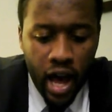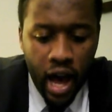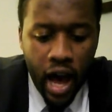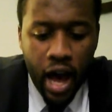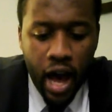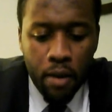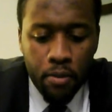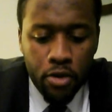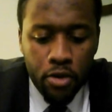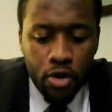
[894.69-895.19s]

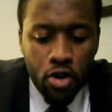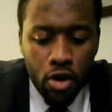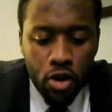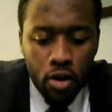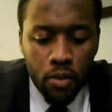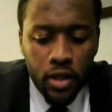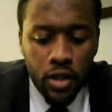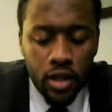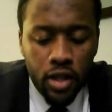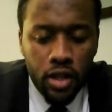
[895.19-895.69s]
I'm
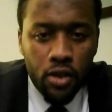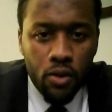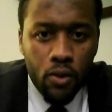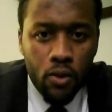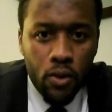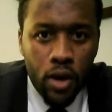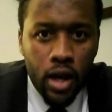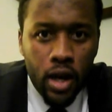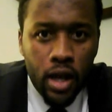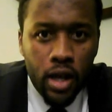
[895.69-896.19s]
normally the
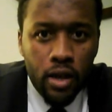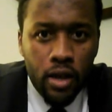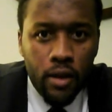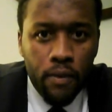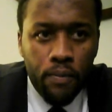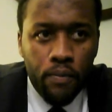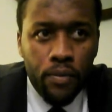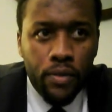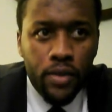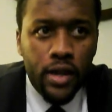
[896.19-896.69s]
one
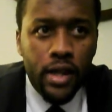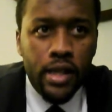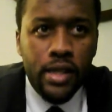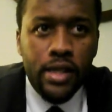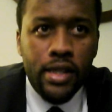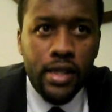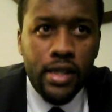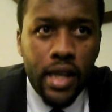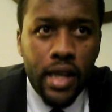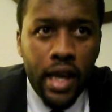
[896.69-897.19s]
that
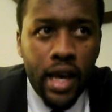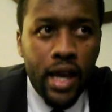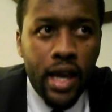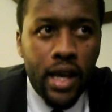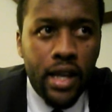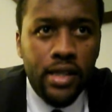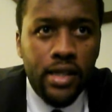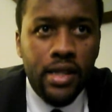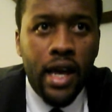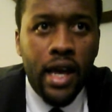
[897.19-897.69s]

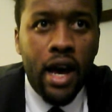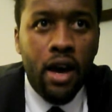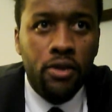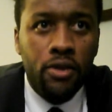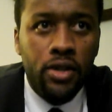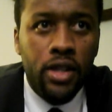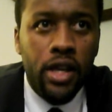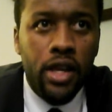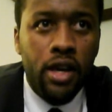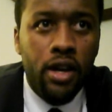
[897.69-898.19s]
stands
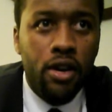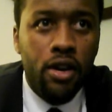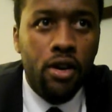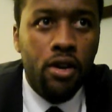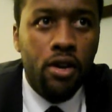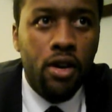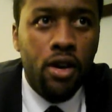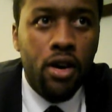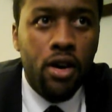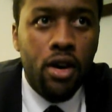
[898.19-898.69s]
out
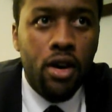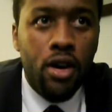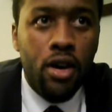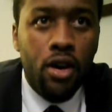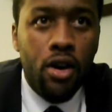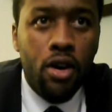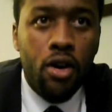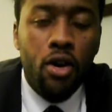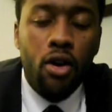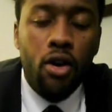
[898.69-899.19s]
there
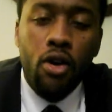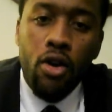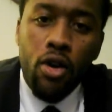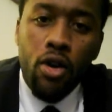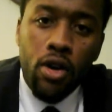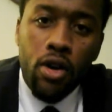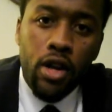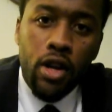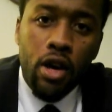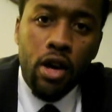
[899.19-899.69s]

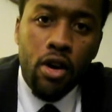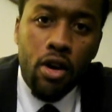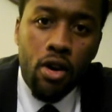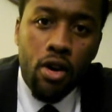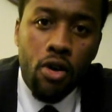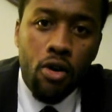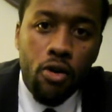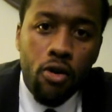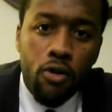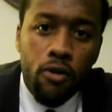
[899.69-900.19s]
on their
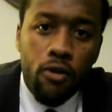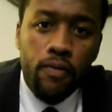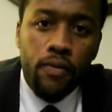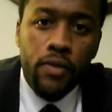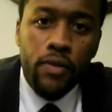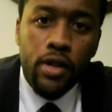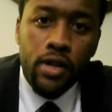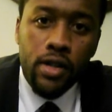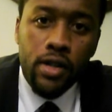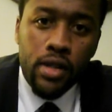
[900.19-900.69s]
own,
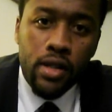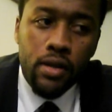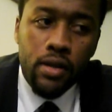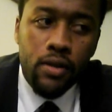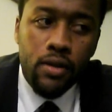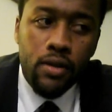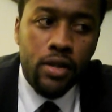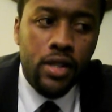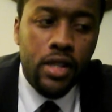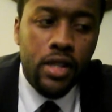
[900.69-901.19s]

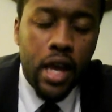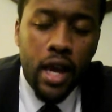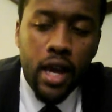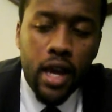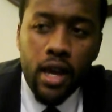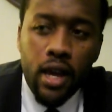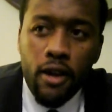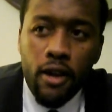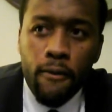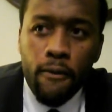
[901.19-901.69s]

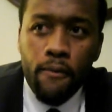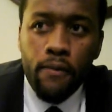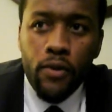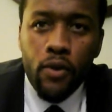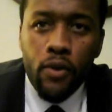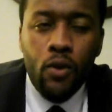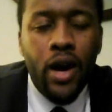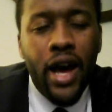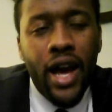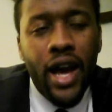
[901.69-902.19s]
saying, well,